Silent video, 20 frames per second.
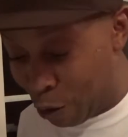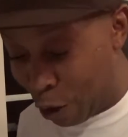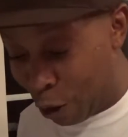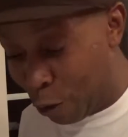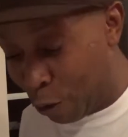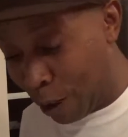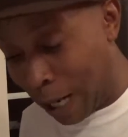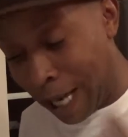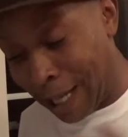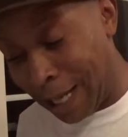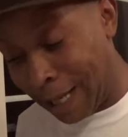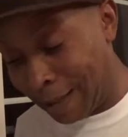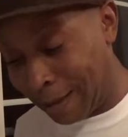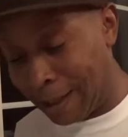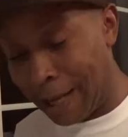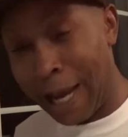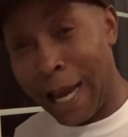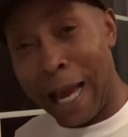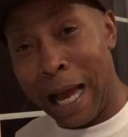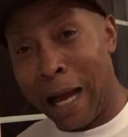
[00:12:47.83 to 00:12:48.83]
know, like I
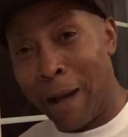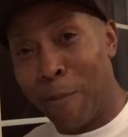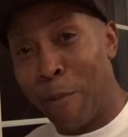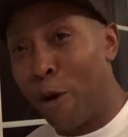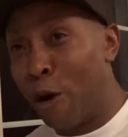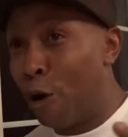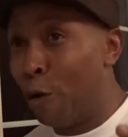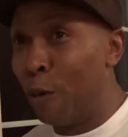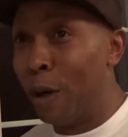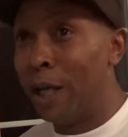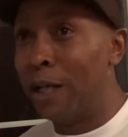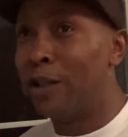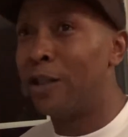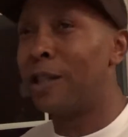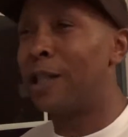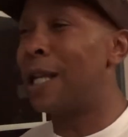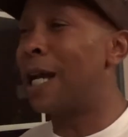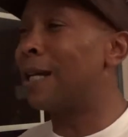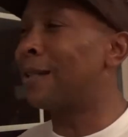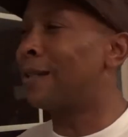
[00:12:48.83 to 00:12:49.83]
said, I'm always,
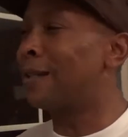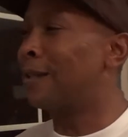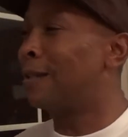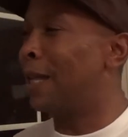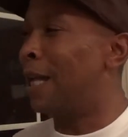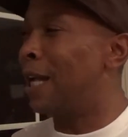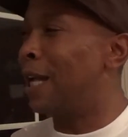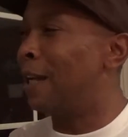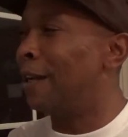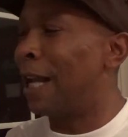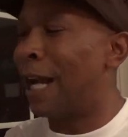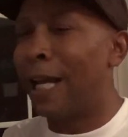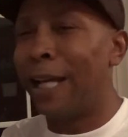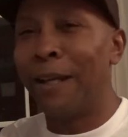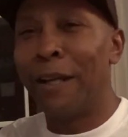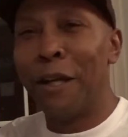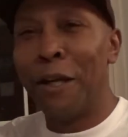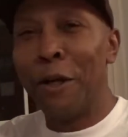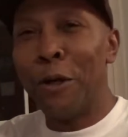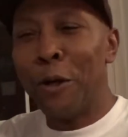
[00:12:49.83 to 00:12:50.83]
see, that's the thing,
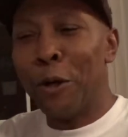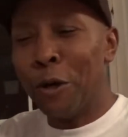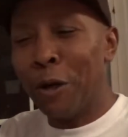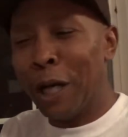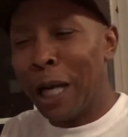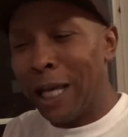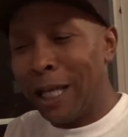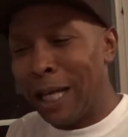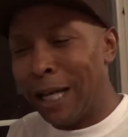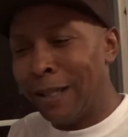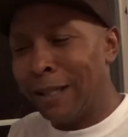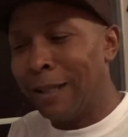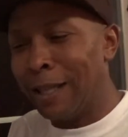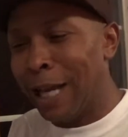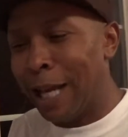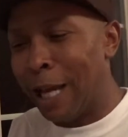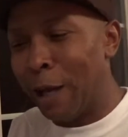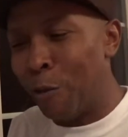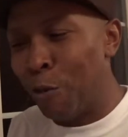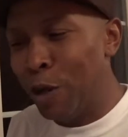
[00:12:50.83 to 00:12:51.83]
like I
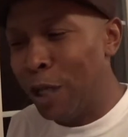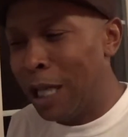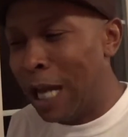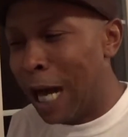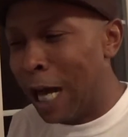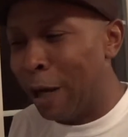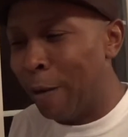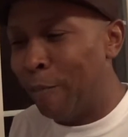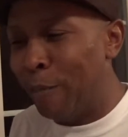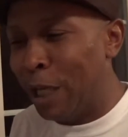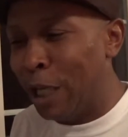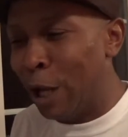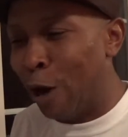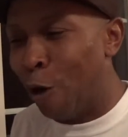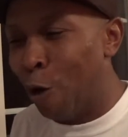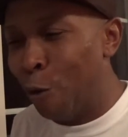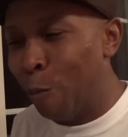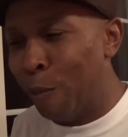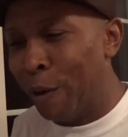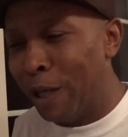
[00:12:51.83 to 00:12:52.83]
said, we got to be
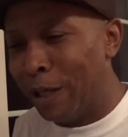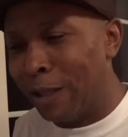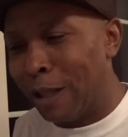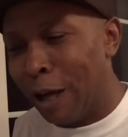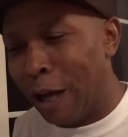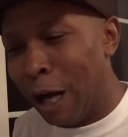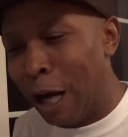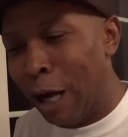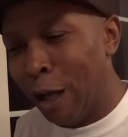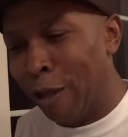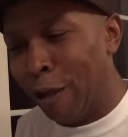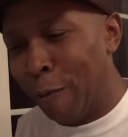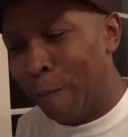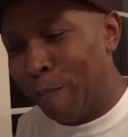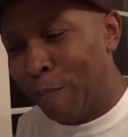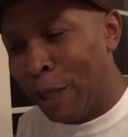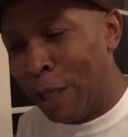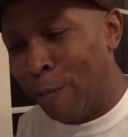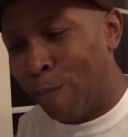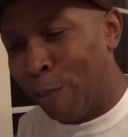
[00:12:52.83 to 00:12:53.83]
open to other
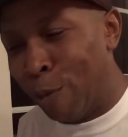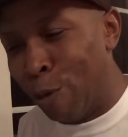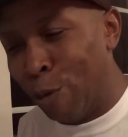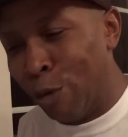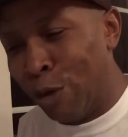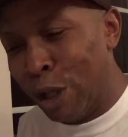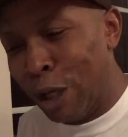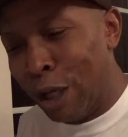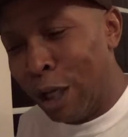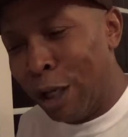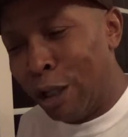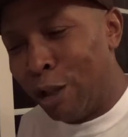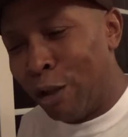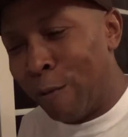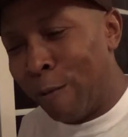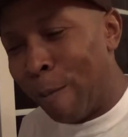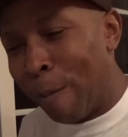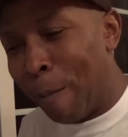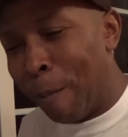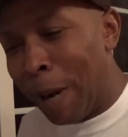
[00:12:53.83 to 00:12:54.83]
people's
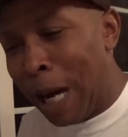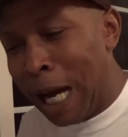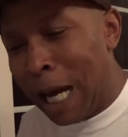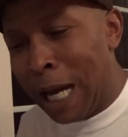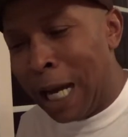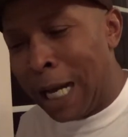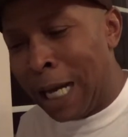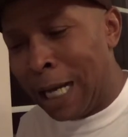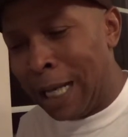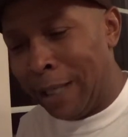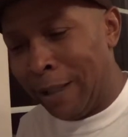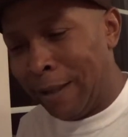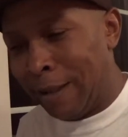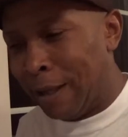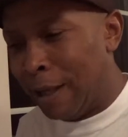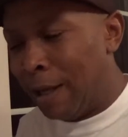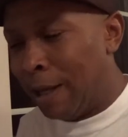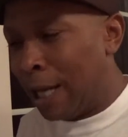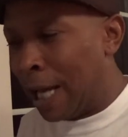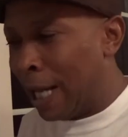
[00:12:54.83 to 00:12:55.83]

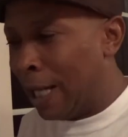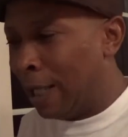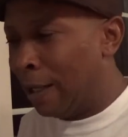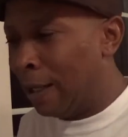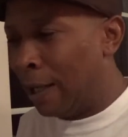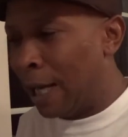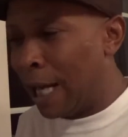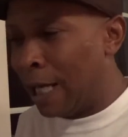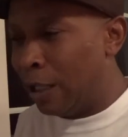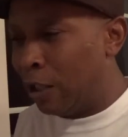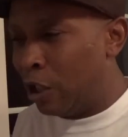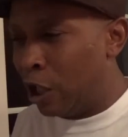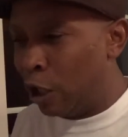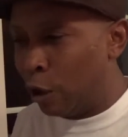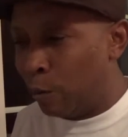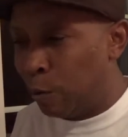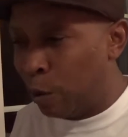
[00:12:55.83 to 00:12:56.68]
minds. Like just